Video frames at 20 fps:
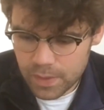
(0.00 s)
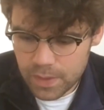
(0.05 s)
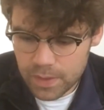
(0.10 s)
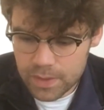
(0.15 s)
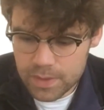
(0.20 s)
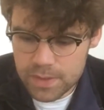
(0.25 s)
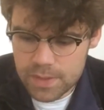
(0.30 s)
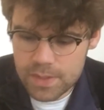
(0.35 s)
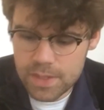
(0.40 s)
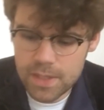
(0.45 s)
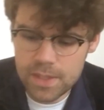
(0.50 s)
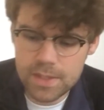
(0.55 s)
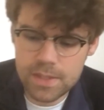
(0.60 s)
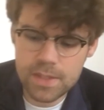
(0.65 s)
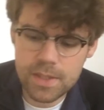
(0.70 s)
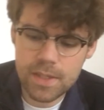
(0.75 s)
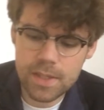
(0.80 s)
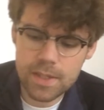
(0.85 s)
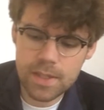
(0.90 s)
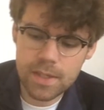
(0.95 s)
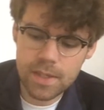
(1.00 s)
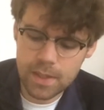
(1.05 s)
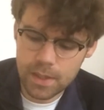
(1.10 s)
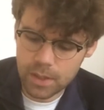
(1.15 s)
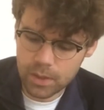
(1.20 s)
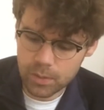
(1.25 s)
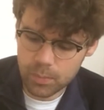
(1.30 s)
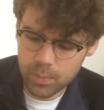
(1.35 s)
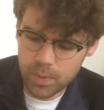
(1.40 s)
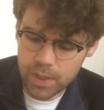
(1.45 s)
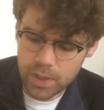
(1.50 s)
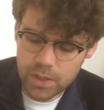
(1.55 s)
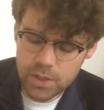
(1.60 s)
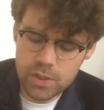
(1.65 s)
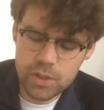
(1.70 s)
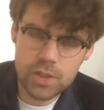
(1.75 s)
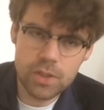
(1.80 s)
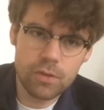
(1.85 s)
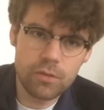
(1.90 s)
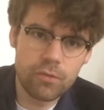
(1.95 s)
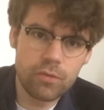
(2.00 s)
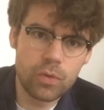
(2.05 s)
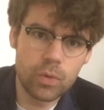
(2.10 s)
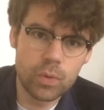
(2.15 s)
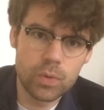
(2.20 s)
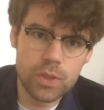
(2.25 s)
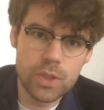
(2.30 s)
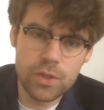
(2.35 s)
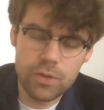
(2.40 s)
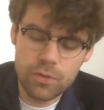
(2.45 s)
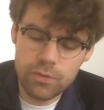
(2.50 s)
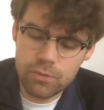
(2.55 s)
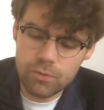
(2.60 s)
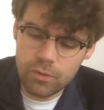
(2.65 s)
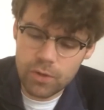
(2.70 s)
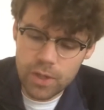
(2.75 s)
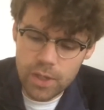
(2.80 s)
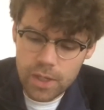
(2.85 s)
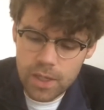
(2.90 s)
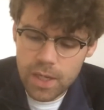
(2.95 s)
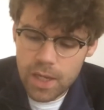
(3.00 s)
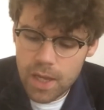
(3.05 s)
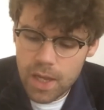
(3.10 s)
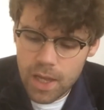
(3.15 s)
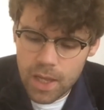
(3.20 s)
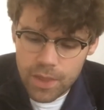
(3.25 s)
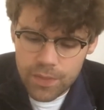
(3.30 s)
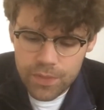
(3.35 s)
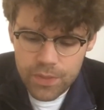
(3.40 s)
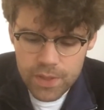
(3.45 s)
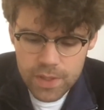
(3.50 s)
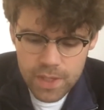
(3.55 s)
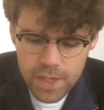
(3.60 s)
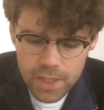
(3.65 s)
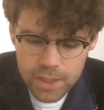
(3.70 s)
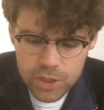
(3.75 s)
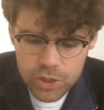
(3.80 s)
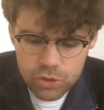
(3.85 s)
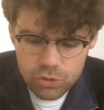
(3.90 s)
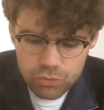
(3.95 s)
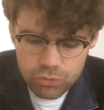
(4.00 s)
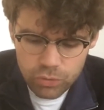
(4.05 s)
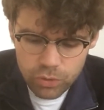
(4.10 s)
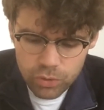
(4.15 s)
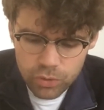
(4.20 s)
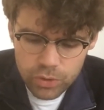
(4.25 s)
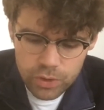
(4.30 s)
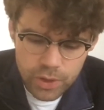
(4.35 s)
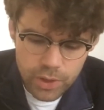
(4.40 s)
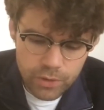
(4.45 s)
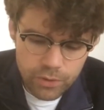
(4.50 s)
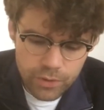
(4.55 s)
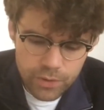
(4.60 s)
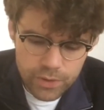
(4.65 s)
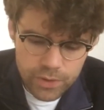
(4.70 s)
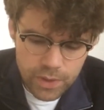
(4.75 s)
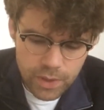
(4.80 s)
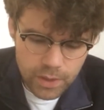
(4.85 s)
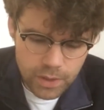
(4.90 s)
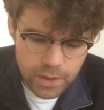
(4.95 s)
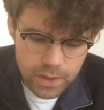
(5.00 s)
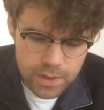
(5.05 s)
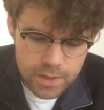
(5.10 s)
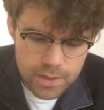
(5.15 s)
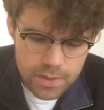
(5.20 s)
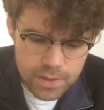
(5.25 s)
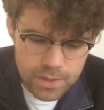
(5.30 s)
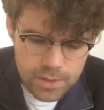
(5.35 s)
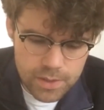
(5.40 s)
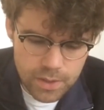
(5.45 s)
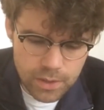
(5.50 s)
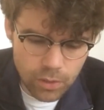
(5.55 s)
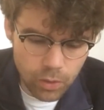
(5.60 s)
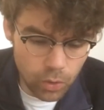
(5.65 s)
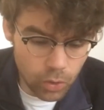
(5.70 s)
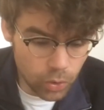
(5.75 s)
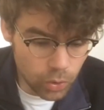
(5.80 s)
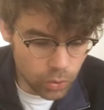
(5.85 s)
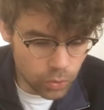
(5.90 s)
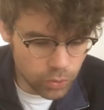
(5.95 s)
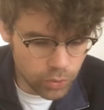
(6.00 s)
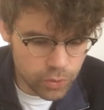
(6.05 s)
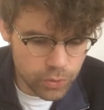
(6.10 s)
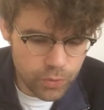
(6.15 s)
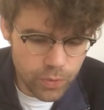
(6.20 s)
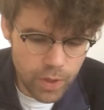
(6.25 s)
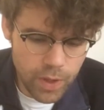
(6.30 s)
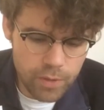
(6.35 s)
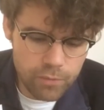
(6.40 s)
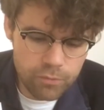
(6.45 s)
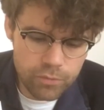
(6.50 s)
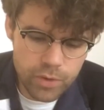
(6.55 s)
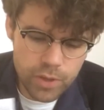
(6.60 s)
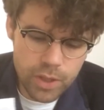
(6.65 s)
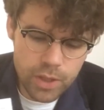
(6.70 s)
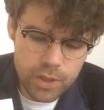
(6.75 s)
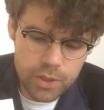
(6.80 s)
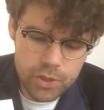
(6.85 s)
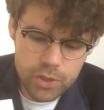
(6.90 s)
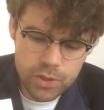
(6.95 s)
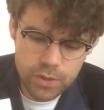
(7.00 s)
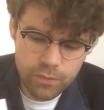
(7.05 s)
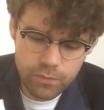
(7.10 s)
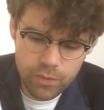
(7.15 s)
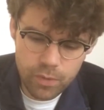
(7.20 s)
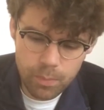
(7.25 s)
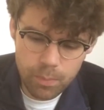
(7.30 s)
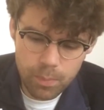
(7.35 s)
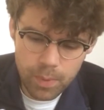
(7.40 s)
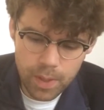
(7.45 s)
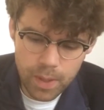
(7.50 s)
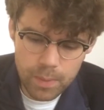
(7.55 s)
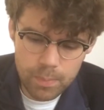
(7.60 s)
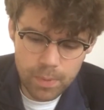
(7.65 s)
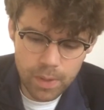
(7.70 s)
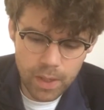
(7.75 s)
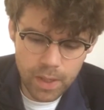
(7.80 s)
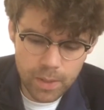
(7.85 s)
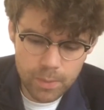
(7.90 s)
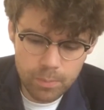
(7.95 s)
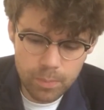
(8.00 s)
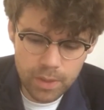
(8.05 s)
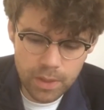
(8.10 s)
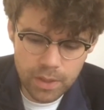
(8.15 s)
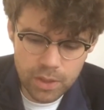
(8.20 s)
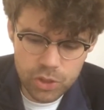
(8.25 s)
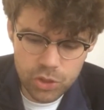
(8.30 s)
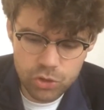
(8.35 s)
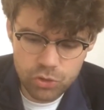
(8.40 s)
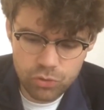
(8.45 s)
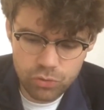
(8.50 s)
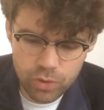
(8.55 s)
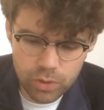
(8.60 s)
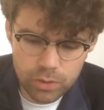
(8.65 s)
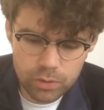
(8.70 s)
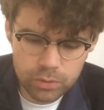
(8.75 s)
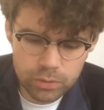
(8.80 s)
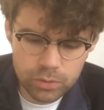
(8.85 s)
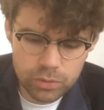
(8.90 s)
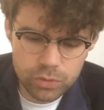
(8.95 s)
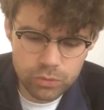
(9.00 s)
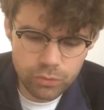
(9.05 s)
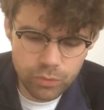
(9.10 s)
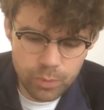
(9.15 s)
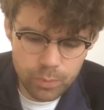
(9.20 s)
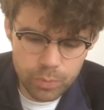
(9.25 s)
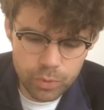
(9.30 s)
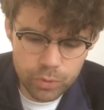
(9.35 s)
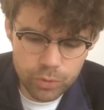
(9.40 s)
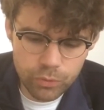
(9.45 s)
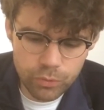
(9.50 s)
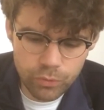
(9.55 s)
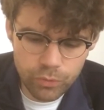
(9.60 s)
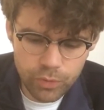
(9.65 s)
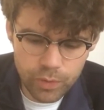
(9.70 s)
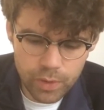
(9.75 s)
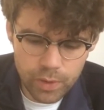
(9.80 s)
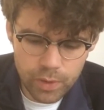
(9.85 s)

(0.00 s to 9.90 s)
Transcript: He says on page 43, "The extraordinary thing is that although every inch of the paper had been a struggle to remove,